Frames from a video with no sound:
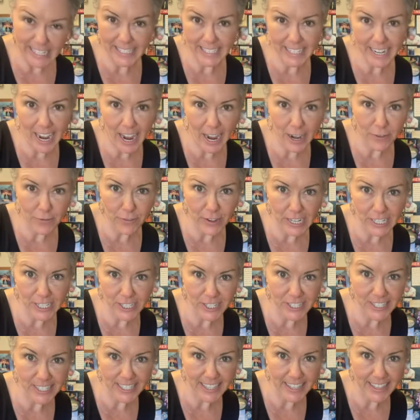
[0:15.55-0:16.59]
to hide
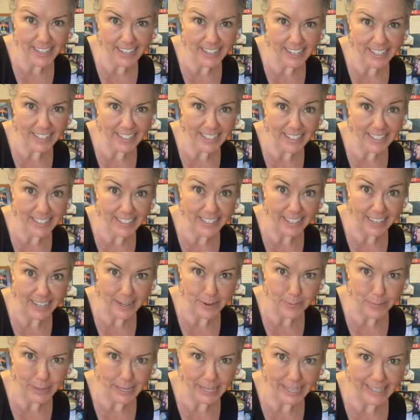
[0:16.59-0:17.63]
veggies and things
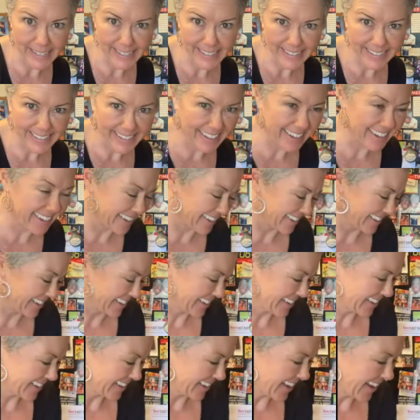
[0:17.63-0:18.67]
like me.
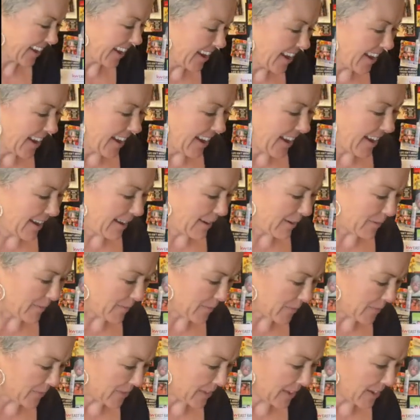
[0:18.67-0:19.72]

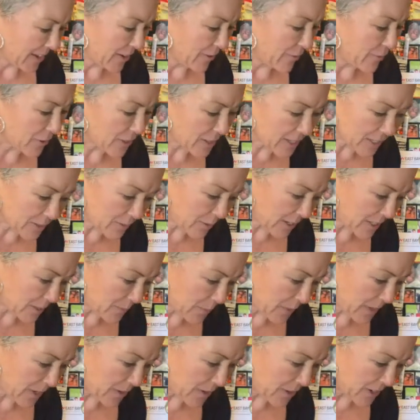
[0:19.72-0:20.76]
For this
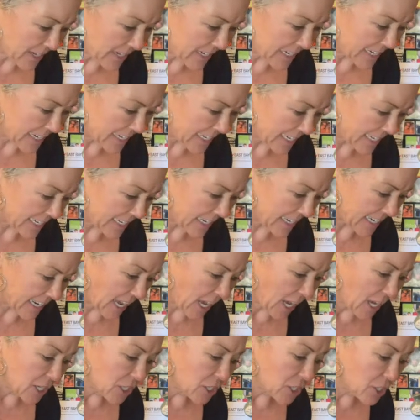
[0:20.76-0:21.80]
recipe, you're going to need
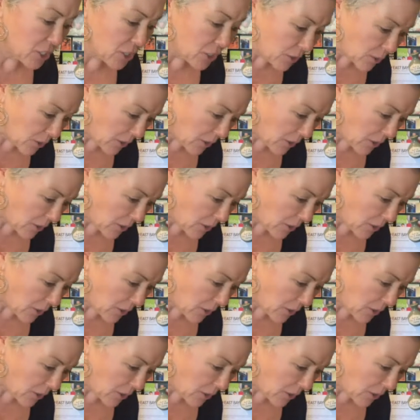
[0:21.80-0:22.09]
2